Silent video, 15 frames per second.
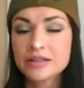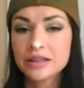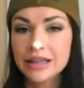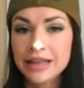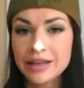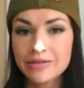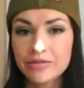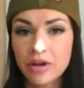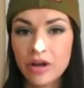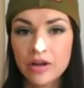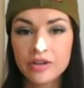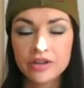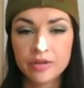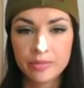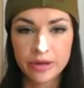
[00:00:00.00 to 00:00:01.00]
live
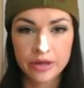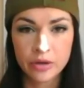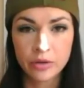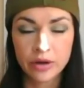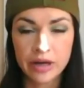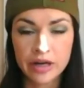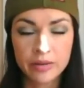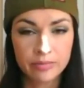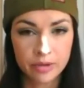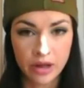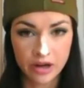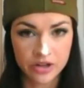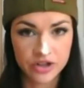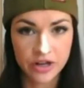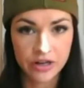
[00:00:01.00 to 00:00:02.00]
on the Bitcoin
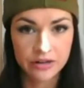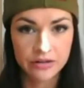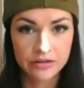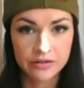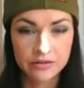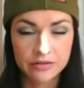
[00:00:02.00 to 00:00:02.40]
blockchain?